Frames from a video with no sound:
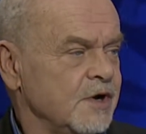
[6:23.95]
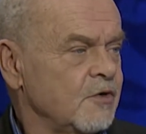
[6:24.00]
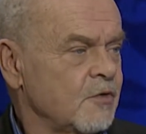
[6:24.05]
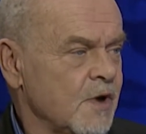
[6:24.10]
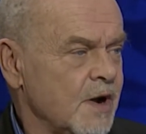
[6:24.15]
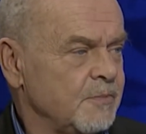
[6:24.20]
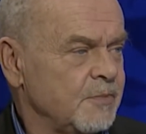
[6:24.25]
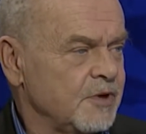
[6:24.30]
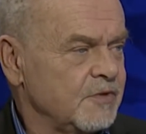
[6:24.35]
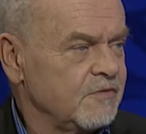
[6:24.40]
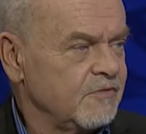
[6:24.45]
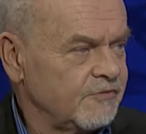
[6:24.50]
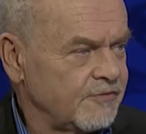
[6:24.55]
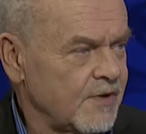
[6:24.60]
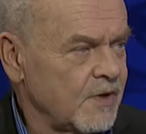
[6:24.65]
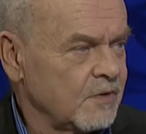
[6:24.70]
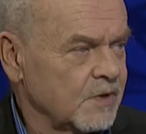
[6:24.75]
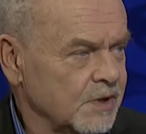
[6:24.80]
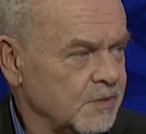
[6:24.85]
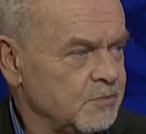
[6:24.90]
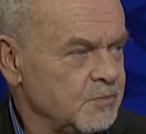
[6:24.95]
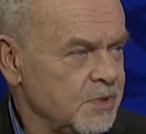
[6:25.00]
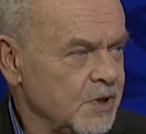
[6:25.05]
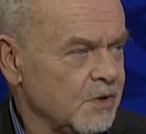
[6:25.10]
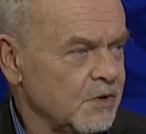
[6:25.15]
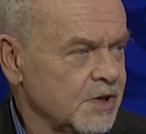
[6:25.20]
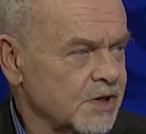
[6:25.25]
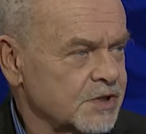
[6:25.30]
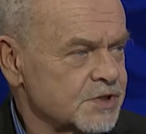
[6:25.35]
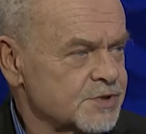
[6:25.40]
decrepit, falling mm -hmm.
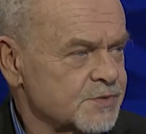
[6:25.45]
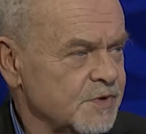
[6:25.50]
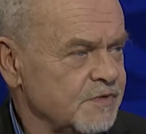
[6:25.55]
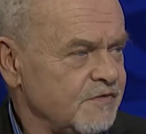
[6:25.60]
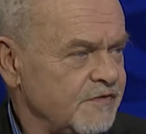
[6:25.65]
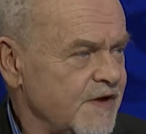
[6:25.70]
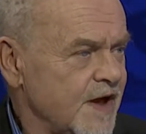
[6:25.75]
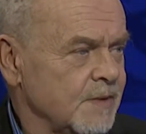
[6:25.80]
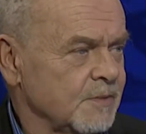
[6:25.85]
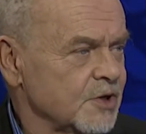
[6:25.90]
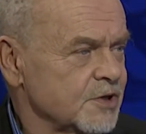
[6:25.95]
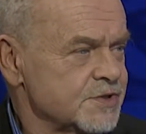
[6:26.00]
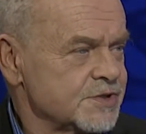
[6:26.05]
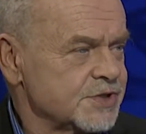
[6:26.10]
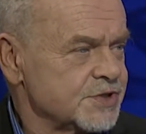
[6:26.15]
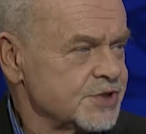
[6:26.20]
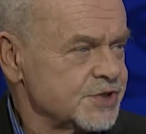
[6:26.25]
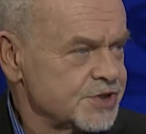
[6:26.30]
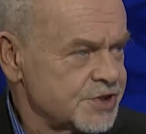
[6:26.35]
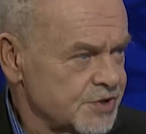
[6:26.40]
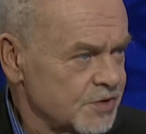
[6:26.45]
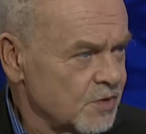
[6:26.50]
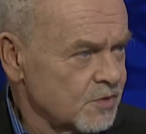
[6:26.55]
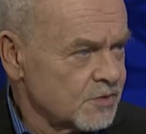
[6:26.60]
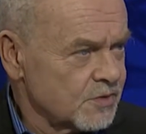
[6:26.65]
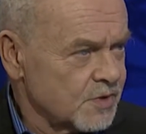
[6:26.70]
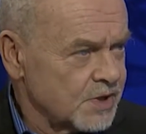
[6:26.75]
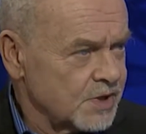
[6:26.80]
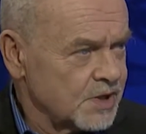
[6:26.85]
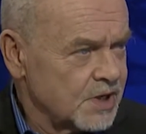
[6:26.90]
buildings with families and
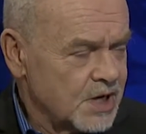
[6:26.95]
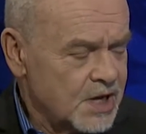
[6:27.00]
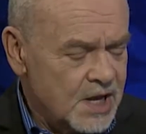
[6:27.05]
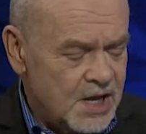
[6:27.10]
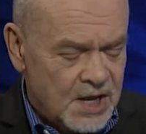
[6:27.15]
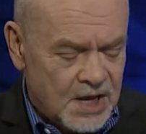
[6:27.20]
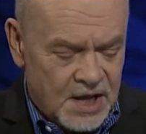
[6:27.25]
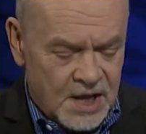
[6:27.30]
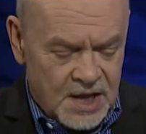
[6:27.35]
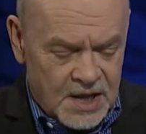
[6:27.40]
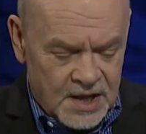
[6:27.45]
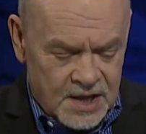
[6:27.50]
children mm -hmm.